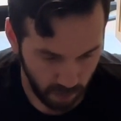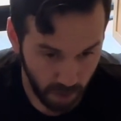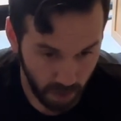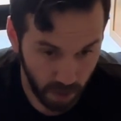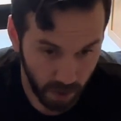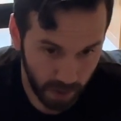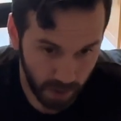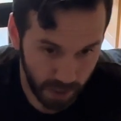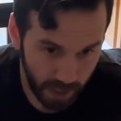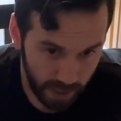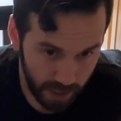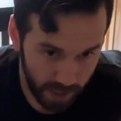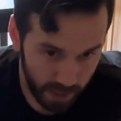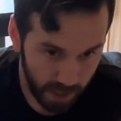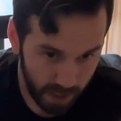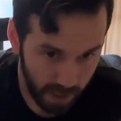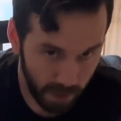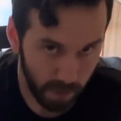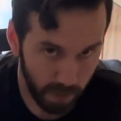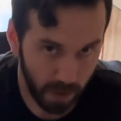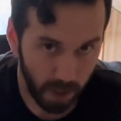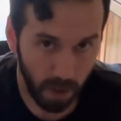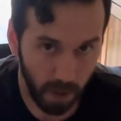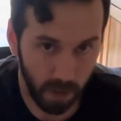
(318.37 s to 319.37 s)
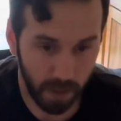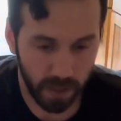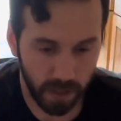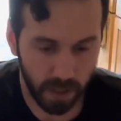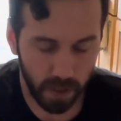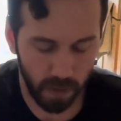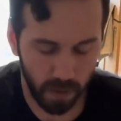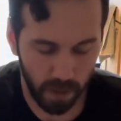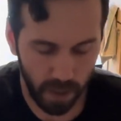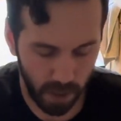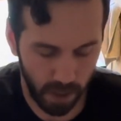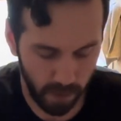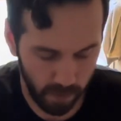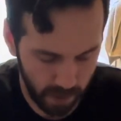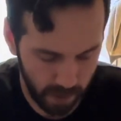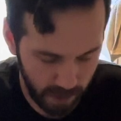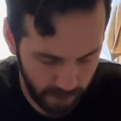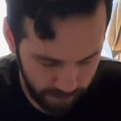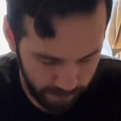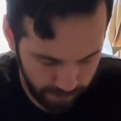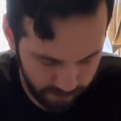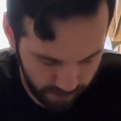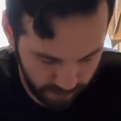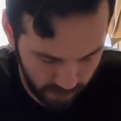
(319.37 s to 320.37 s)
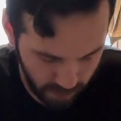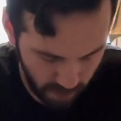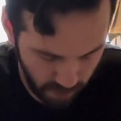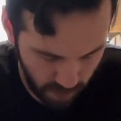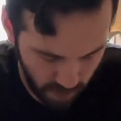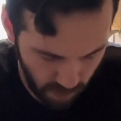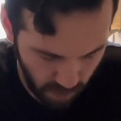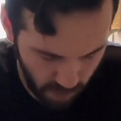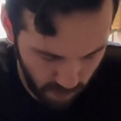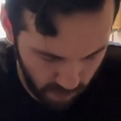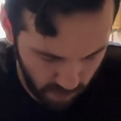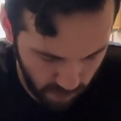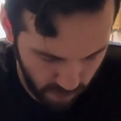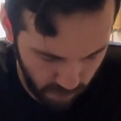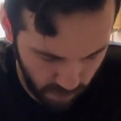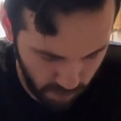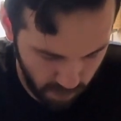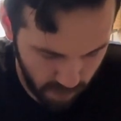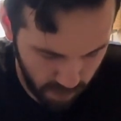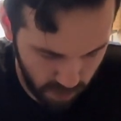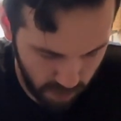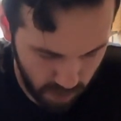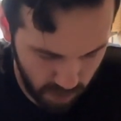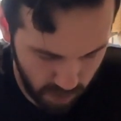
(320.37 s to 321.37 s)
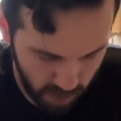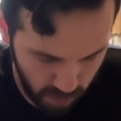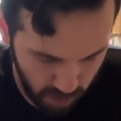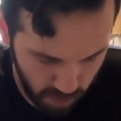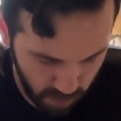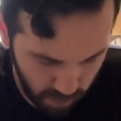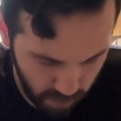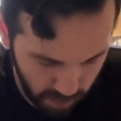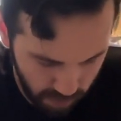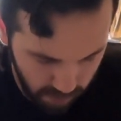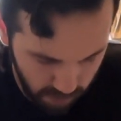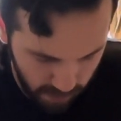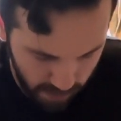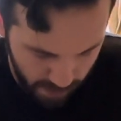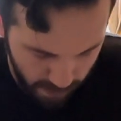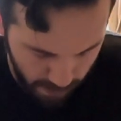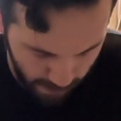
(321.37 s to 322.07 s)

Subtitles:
All right, here we go. Let's do another one. 1, 2, 3.